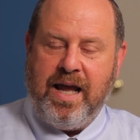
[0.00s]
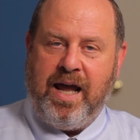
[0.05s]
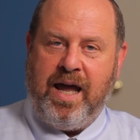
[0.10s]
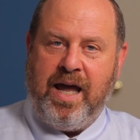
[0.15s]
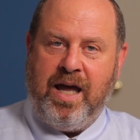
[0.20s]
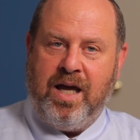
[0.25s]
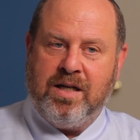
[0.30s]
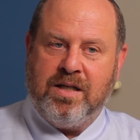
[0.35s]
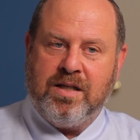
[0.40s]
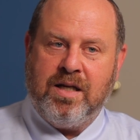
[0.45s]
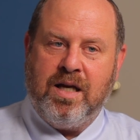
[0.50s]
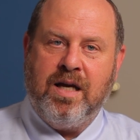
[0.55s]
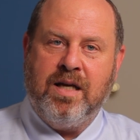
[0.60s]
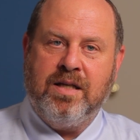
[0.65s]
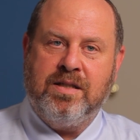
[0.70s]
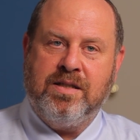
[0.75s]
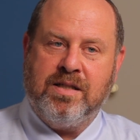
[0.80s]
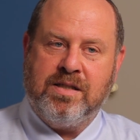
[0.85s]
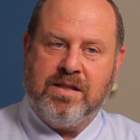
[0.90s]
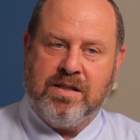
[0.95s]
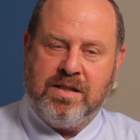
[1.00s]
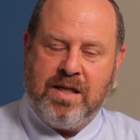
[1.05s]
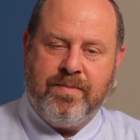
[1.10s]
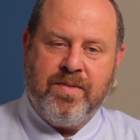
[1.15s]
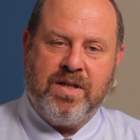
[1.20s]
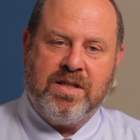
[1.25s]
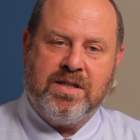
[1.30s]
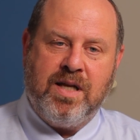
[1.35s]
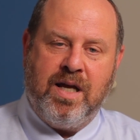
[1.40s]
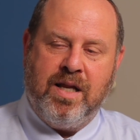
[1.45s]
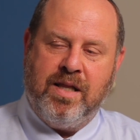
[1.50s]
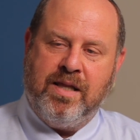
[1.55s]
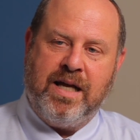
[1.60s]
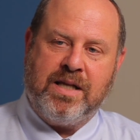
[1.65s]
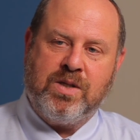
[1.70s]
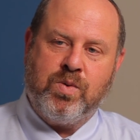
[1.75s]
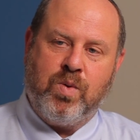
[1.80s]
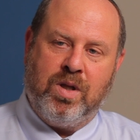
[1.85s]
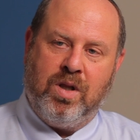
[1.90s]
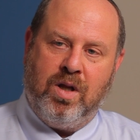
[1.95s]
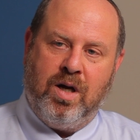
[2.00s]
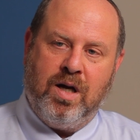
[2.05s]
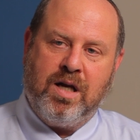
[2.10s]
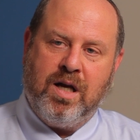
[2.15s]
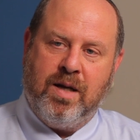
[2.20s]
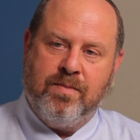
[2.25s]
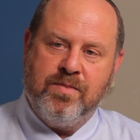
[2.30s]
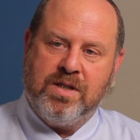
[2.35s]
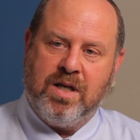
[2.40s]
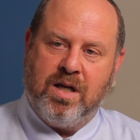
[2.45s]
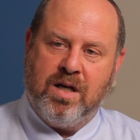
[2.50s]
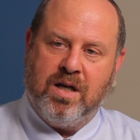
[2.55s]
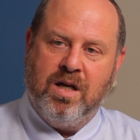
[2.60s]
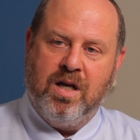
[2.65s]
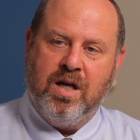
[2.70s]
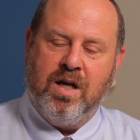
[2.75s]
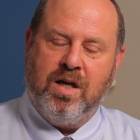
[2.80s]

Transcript: And to some extent, that's where law comes in.